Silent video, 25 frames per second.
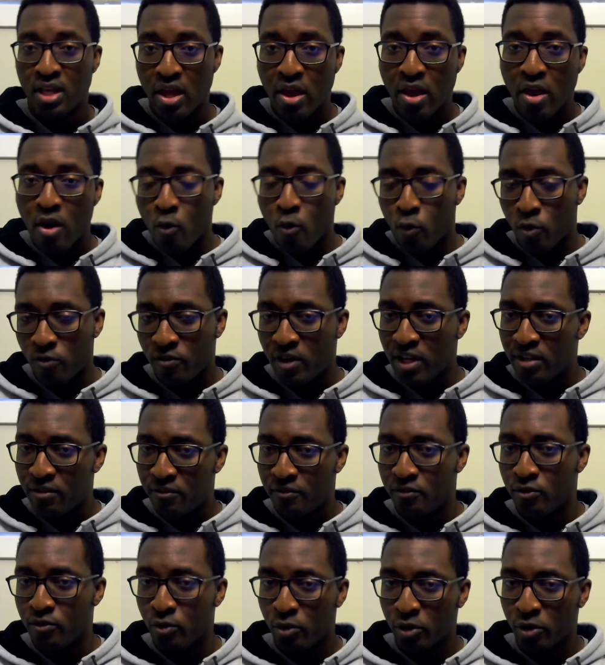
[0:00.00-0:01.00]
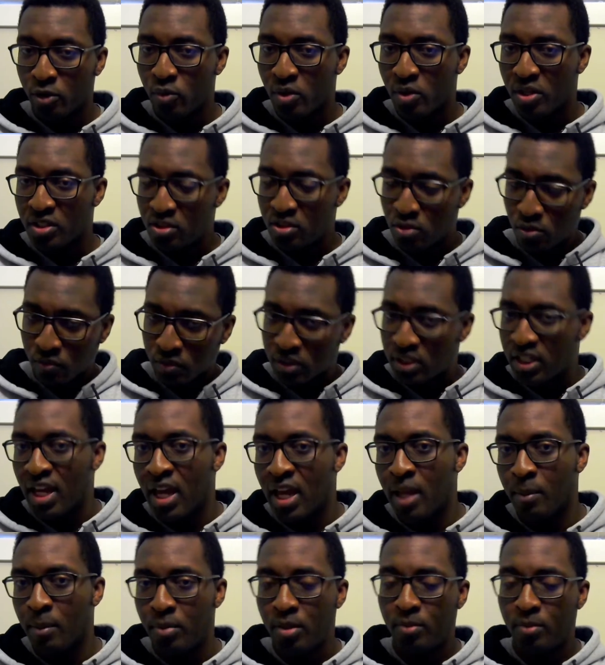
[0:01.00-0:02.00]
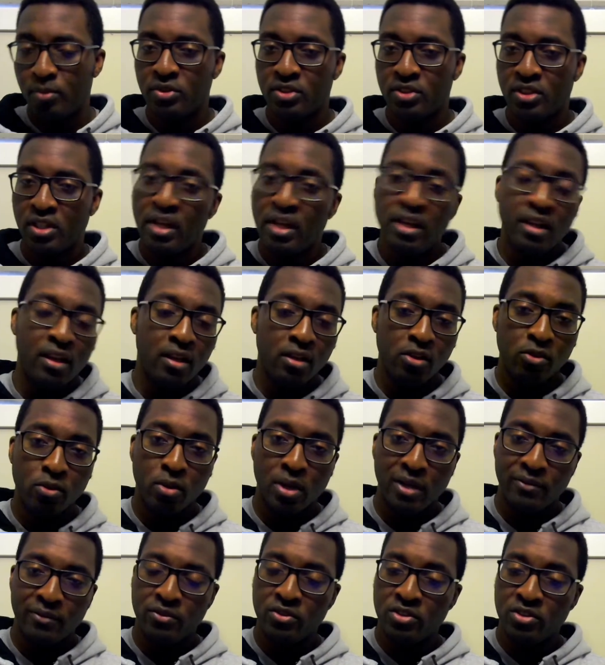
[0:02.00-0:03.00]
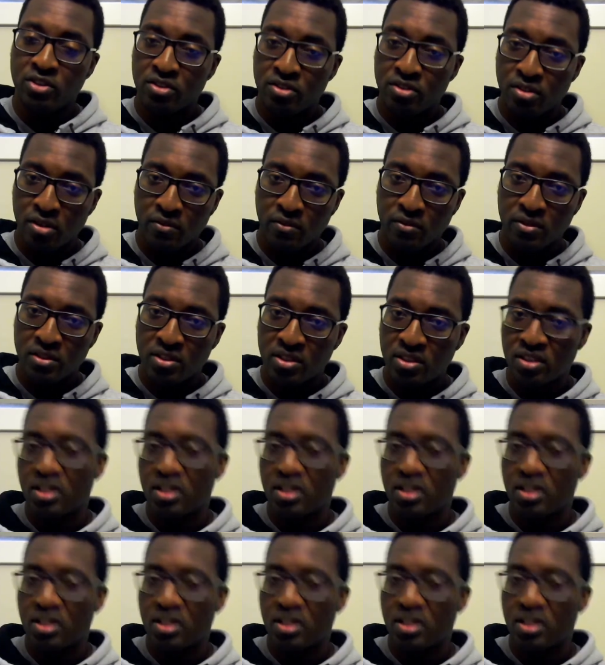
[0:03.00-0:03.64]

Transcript: We've had a few requests over time. People say, hey, I've used the service,